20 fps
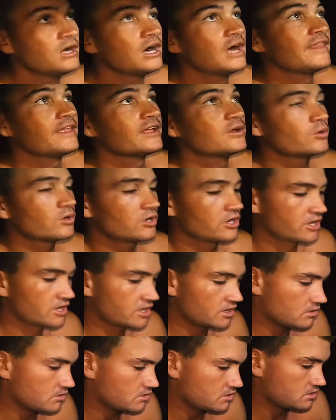I think we're
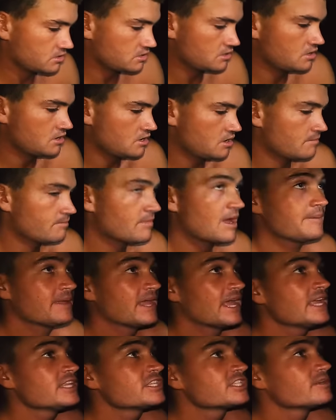gonna cook. Maybe
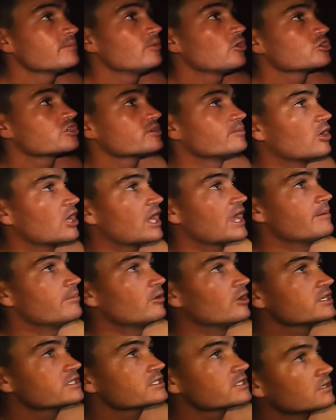eat yeah. some more tomorrow,
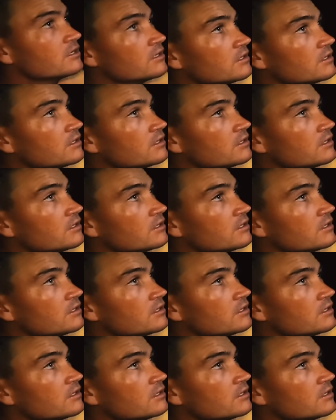boys.